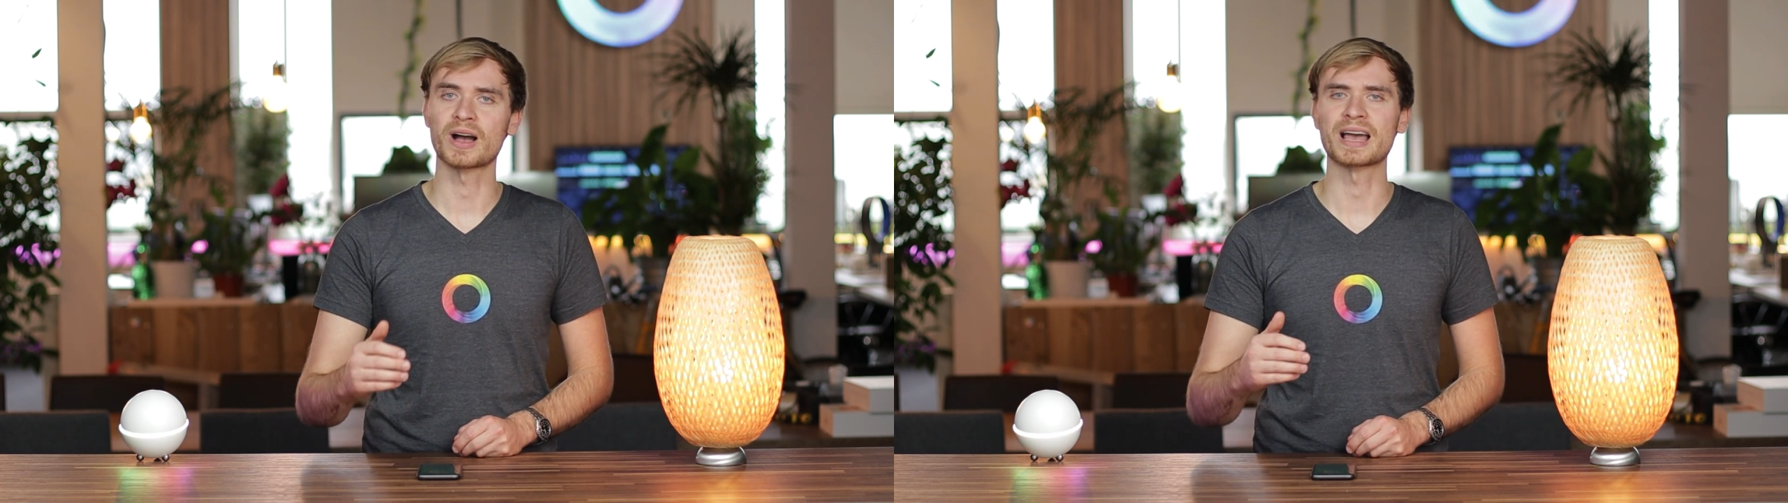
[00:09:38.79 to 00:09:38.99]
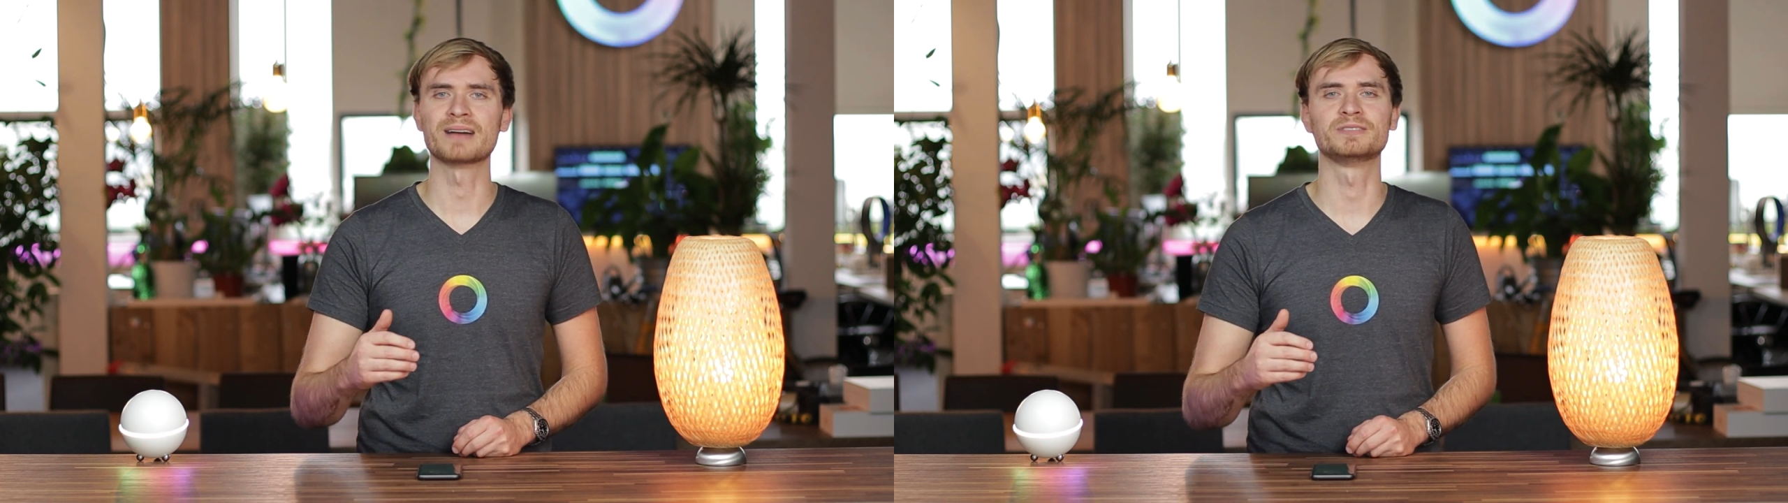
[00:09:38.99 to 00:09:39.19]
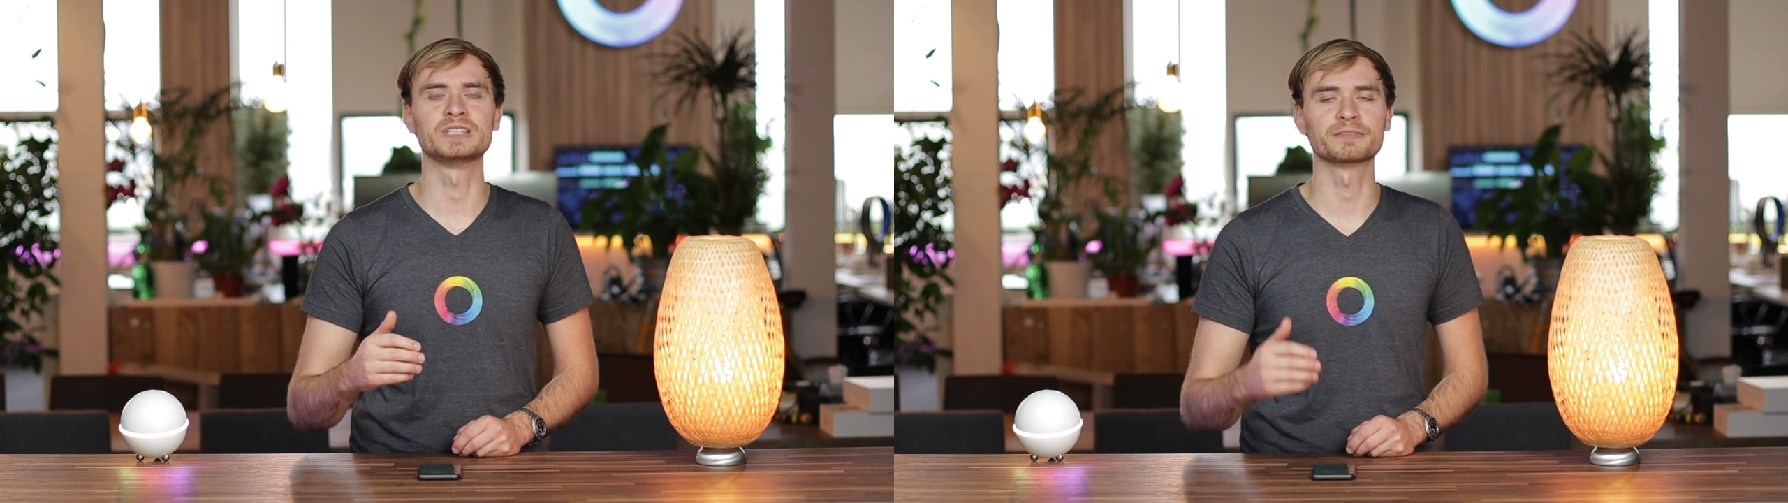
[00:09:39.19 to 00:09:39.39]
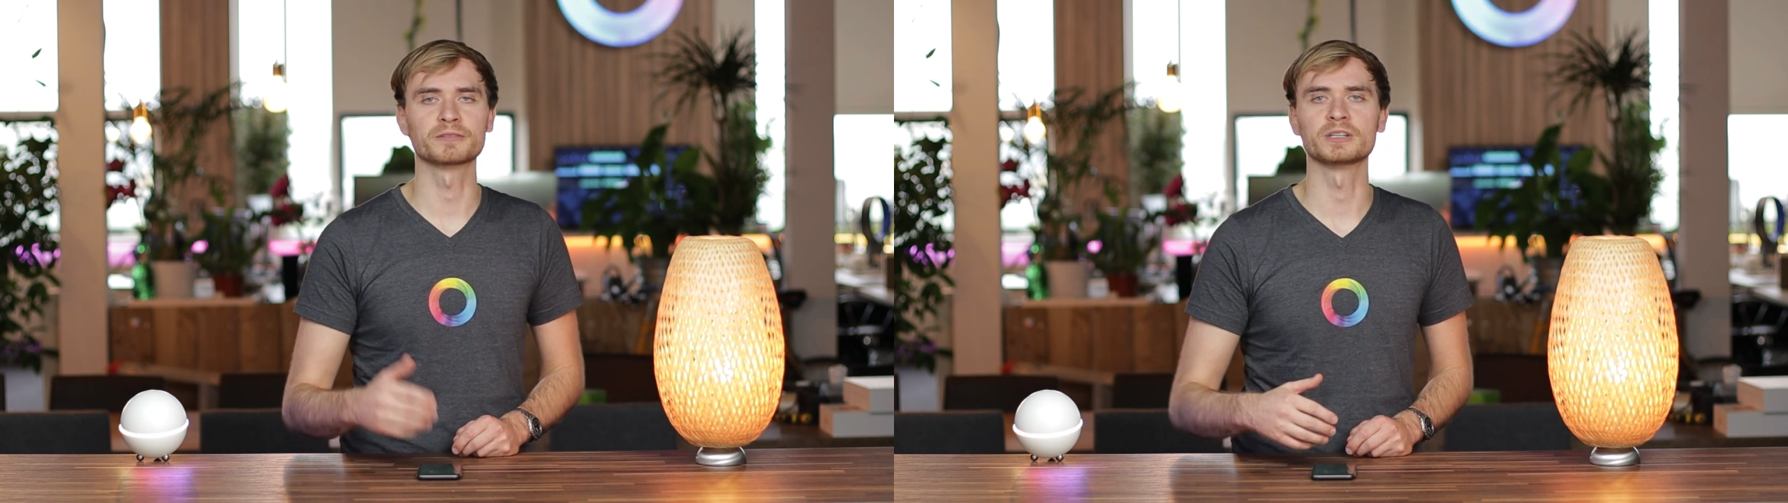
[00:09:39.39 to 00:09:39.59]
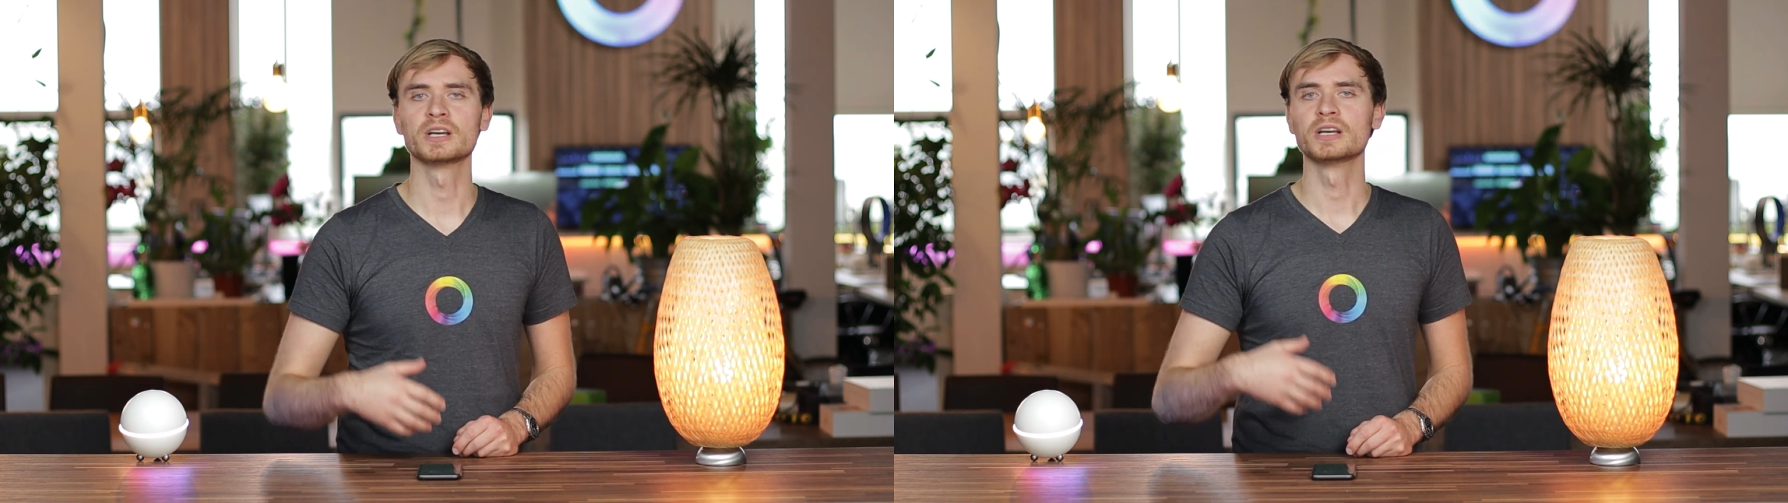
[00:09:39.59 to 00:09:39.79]
I have
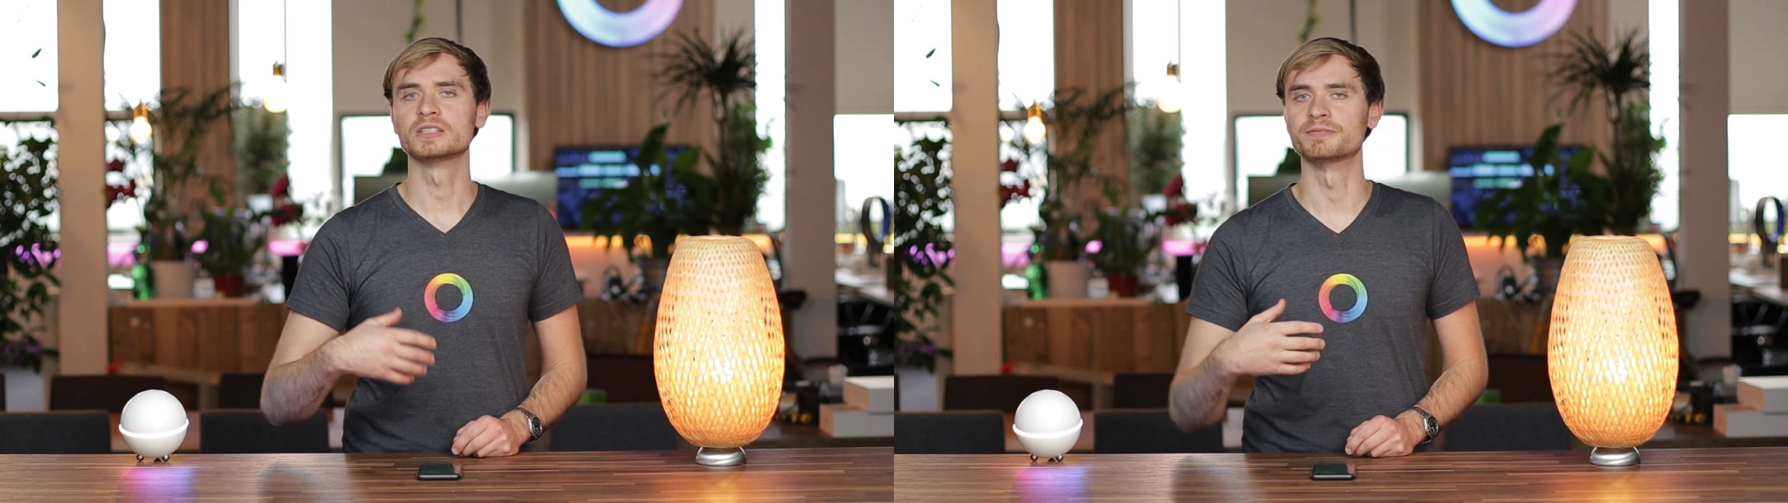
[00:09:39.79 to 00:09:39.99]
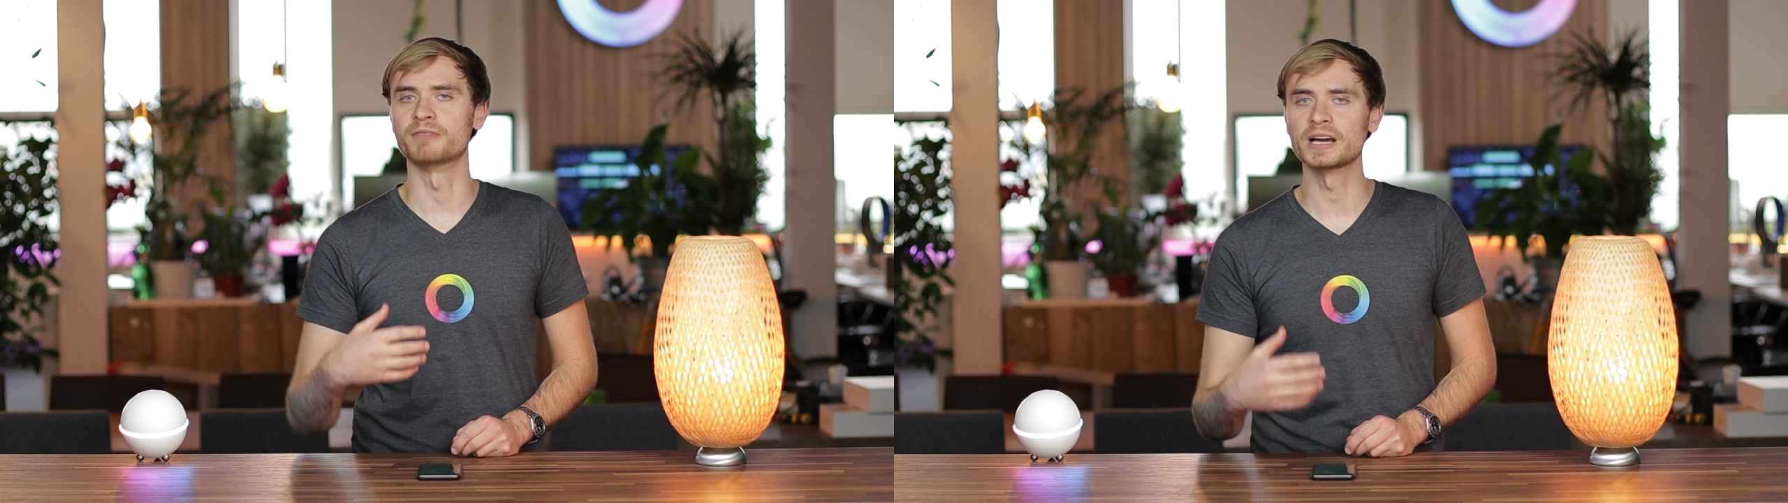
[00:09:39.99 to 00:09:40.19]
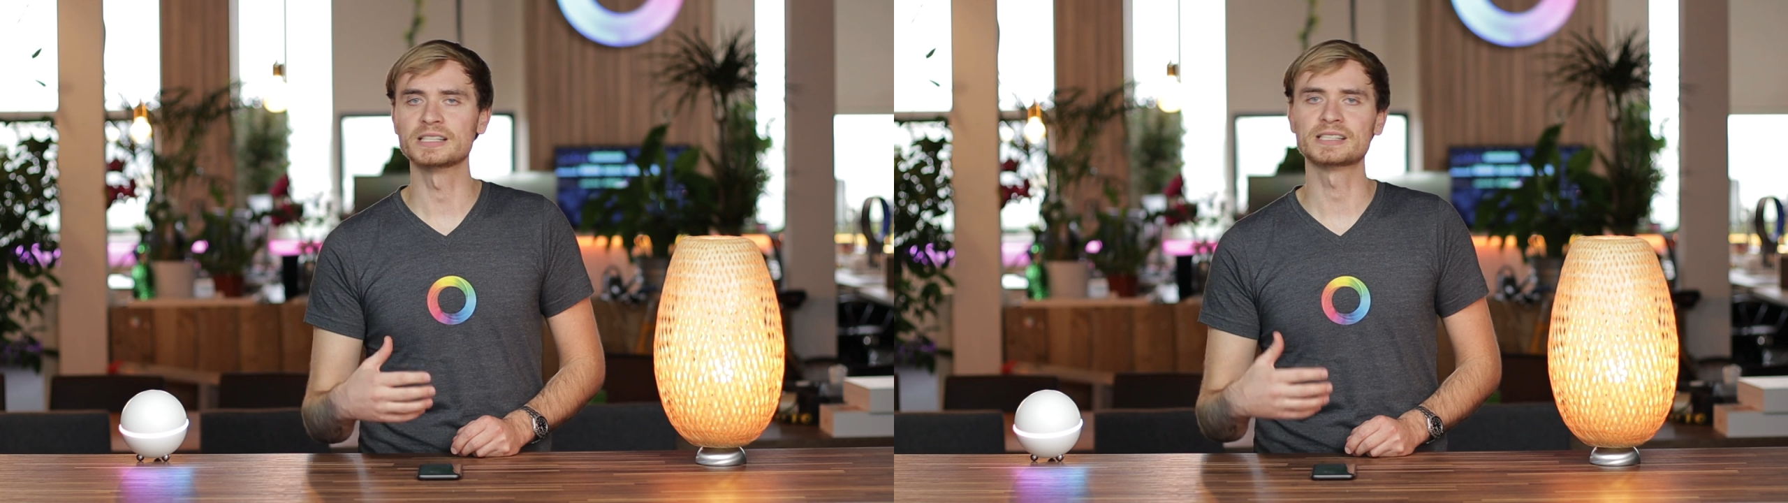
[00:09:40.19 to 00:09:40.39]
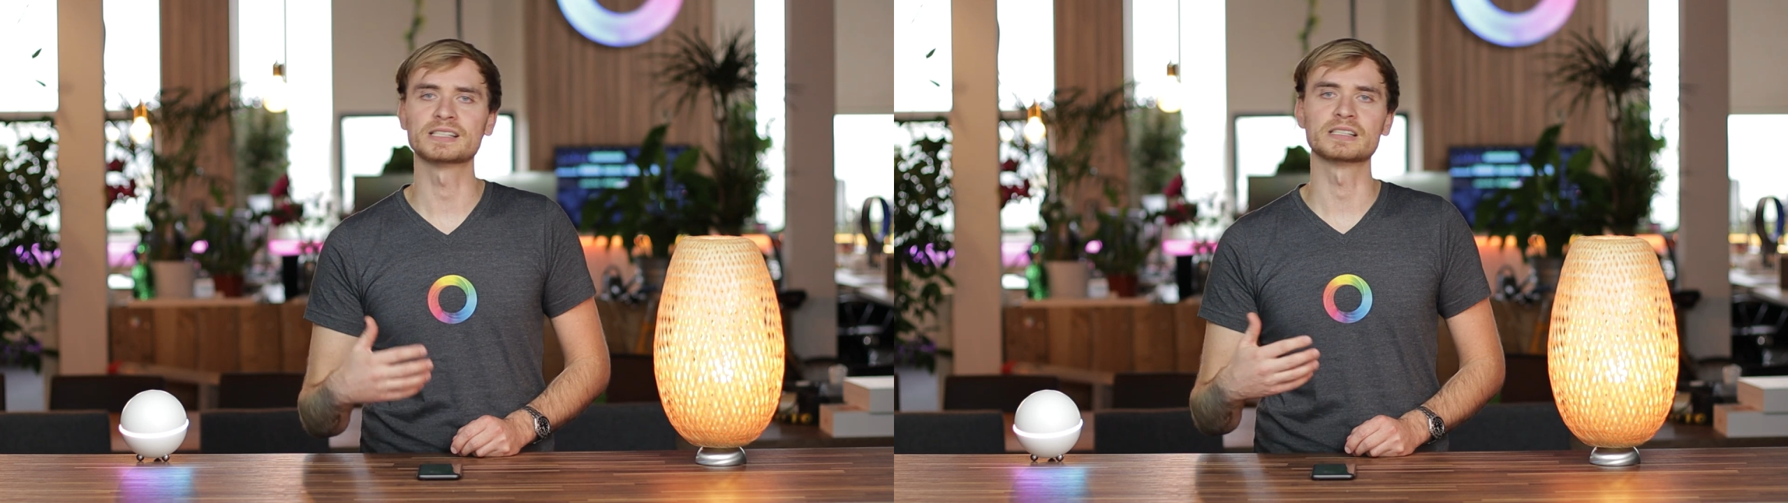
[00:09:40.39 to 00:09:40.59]
different devices